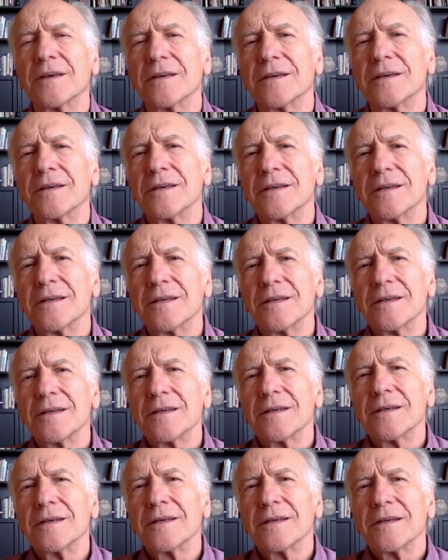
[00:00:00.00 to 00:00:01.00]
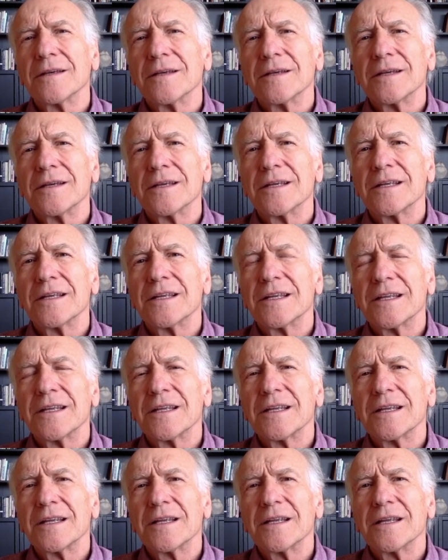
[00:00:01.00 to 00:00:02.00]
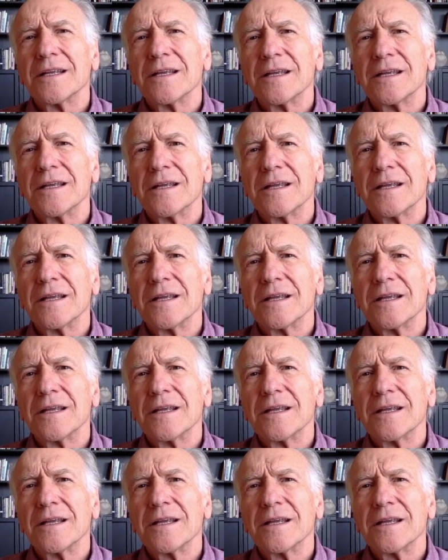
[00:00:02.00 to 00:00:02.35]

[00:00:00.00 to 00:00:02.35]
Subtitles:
(no one is talking)